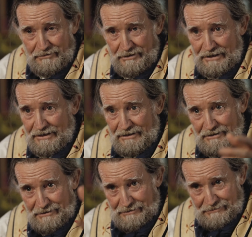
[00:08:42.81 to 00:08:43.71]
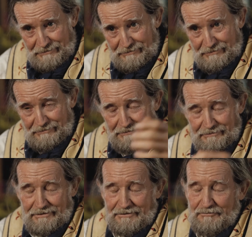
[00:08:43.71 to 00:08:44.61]
in a
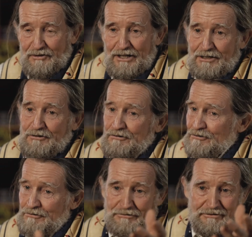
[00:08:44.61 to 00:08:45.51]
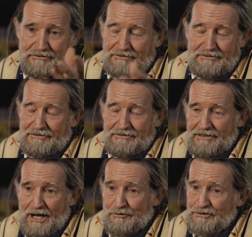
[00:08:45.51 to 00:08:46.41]
in a flock or a herd
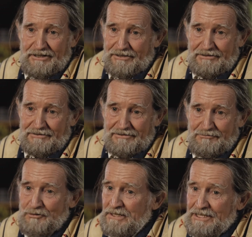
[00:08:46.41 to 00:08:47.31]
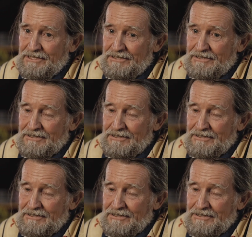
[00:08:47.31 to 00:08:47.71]
out there. Nobody is.